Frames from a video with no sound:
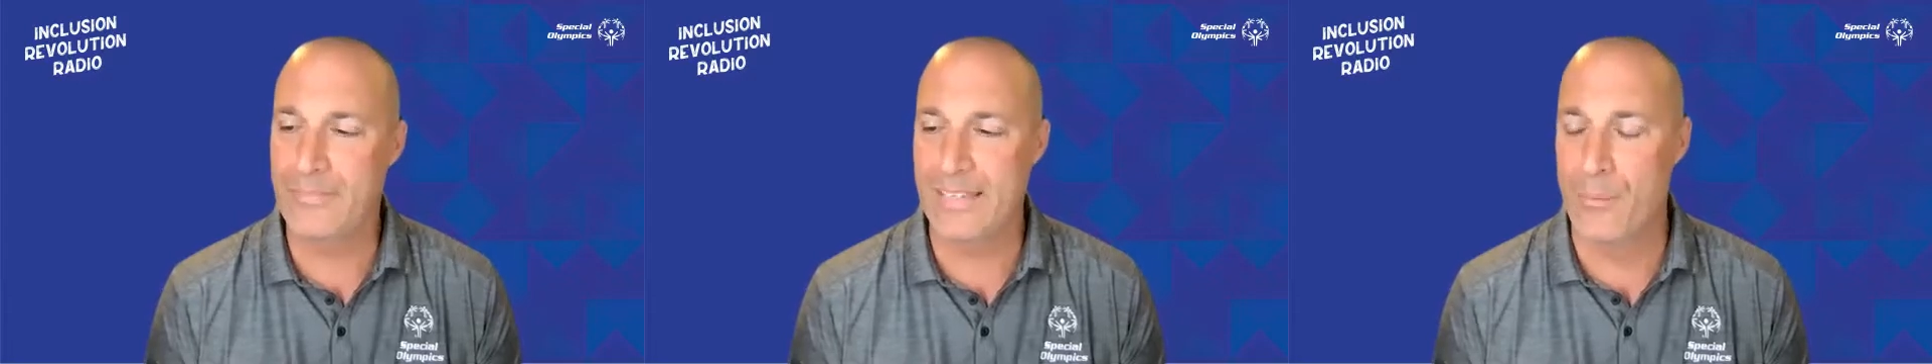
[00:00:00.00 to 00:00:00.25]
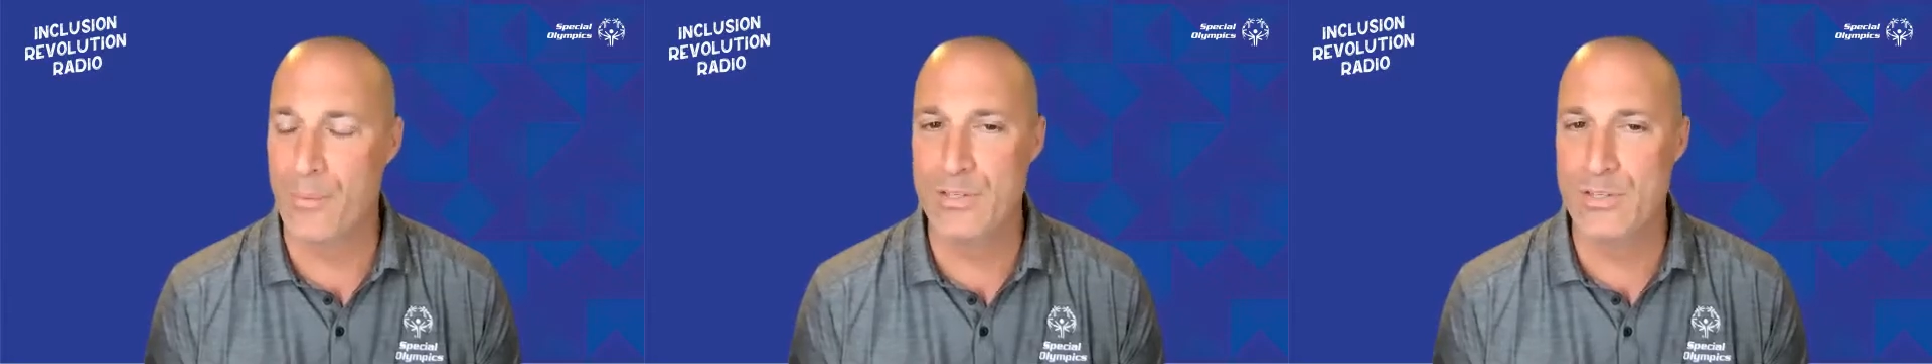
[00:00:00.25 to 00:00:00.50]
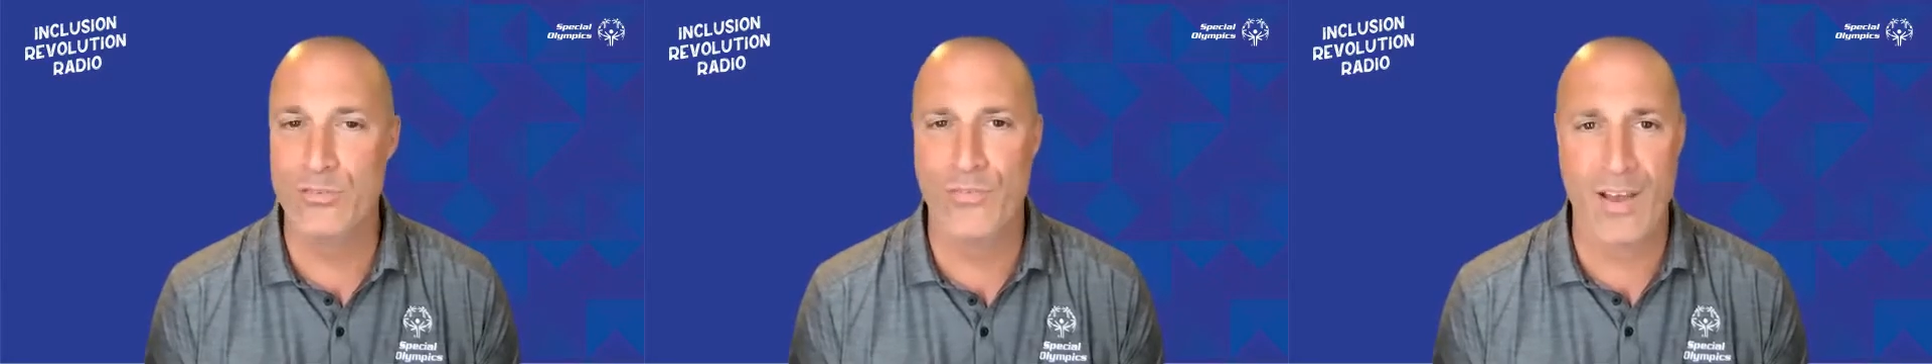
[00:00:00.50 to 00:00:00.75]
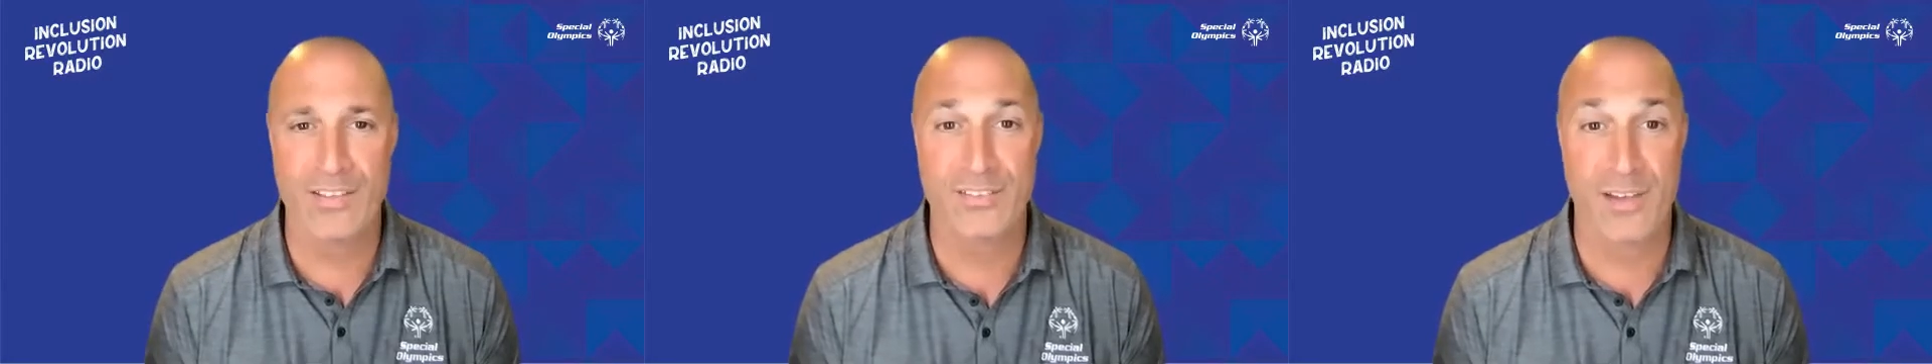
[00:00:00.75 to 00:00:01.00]
when you
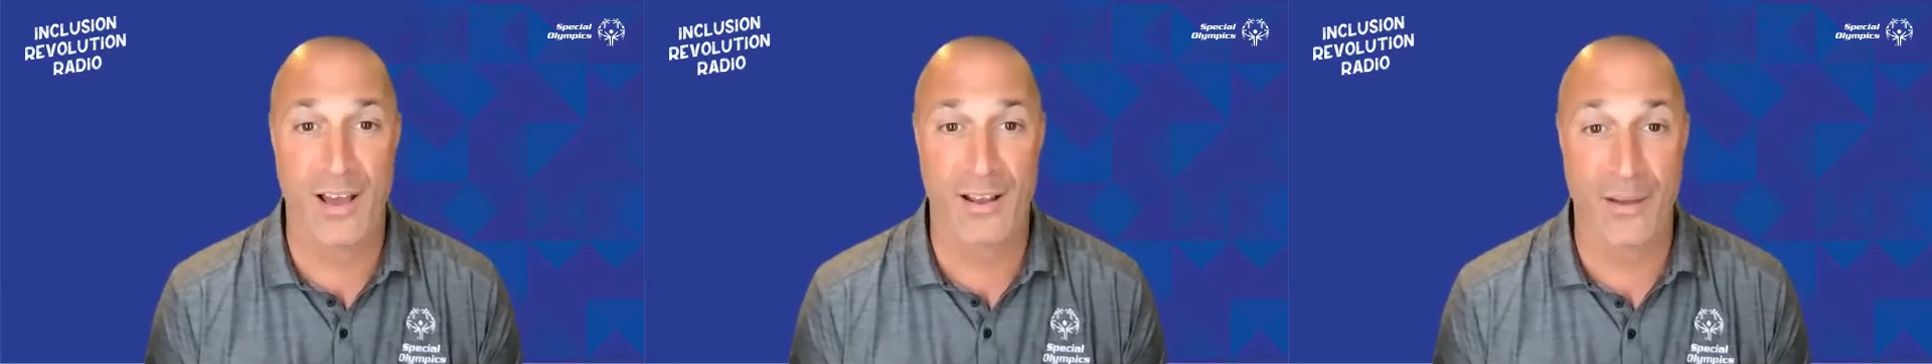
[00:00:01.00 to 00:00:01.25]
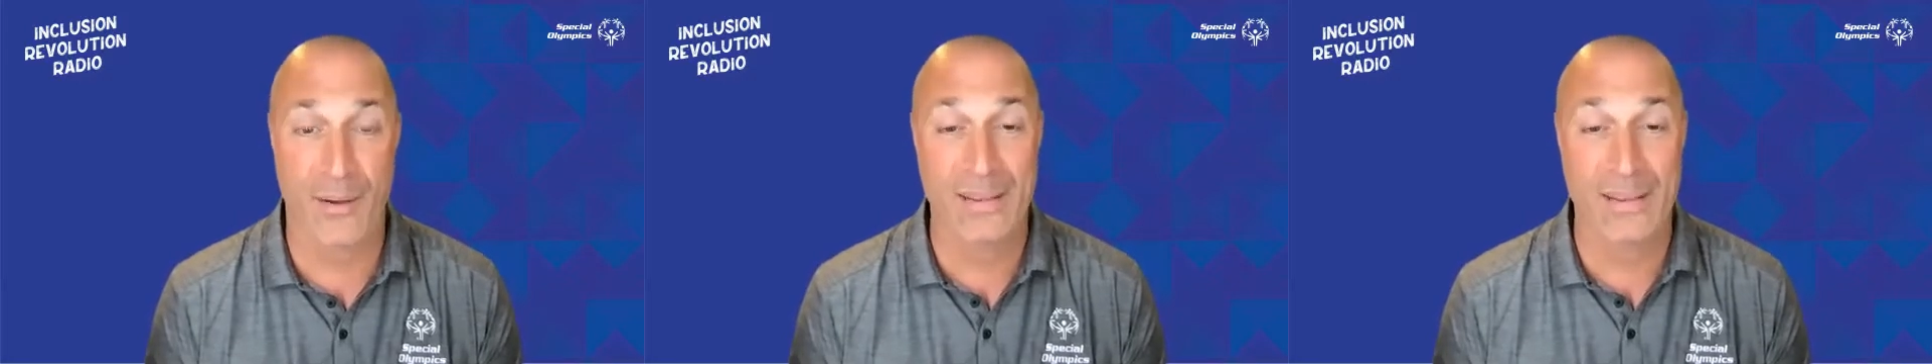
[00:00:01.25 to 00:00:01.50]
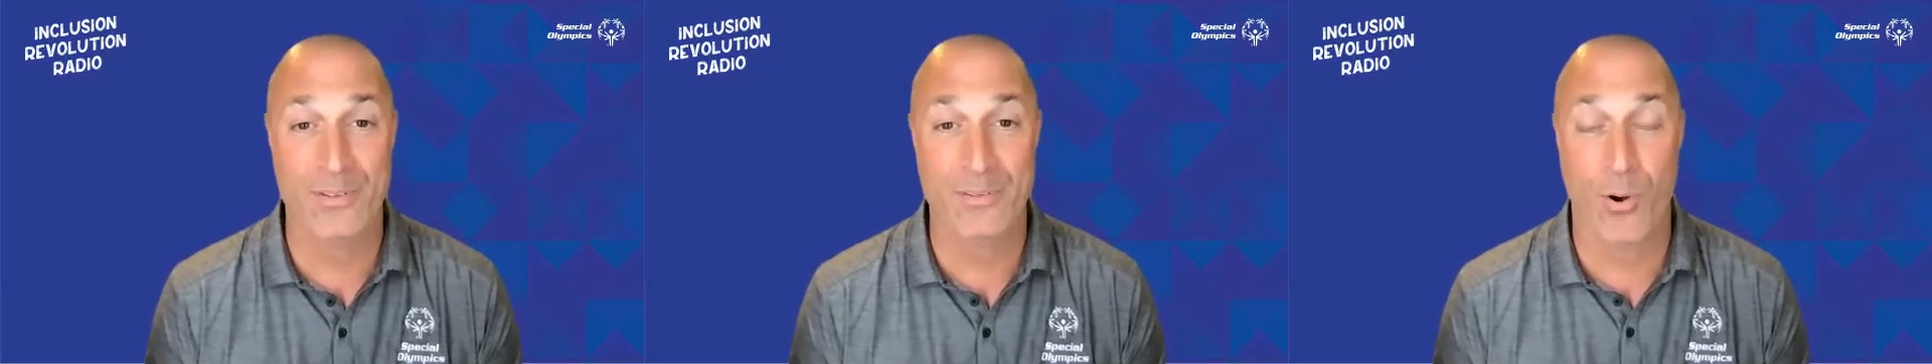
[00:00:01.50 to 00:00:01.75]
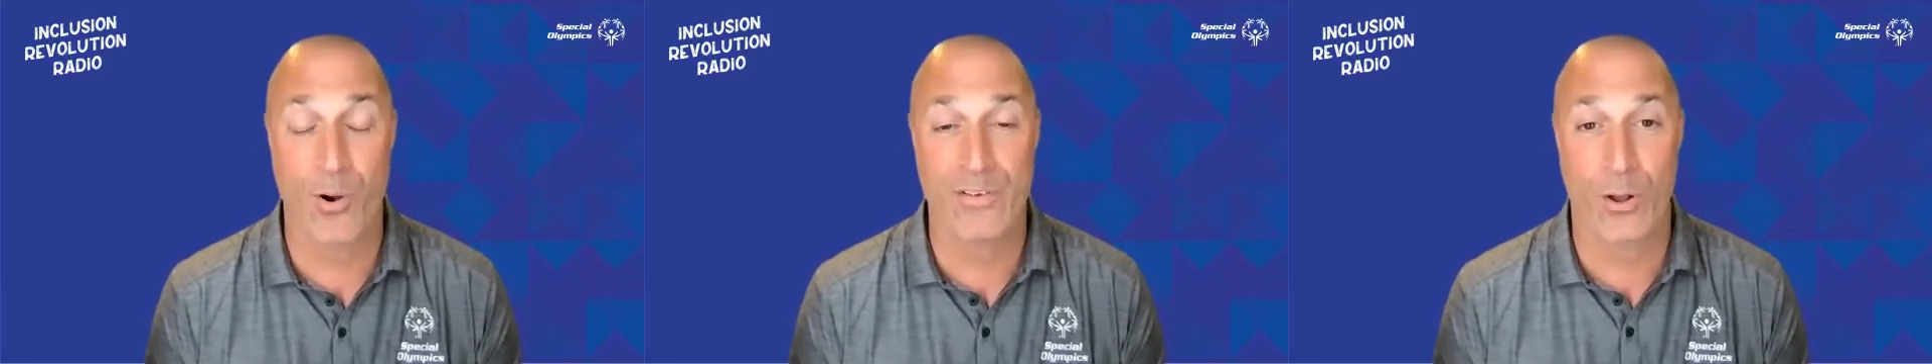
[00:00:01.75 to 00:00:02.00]
first start going, it was more of